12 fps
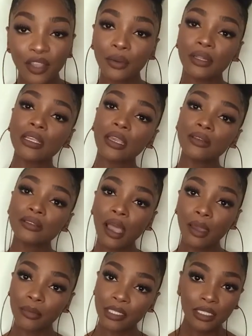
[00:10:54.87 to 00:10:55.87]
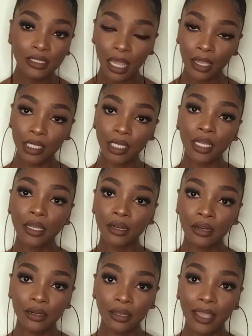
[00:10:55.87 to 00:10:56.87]
You want to take your time and just like look at
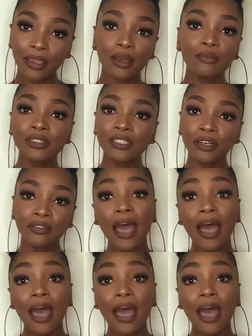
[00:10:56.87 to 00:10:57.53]
her, like observe,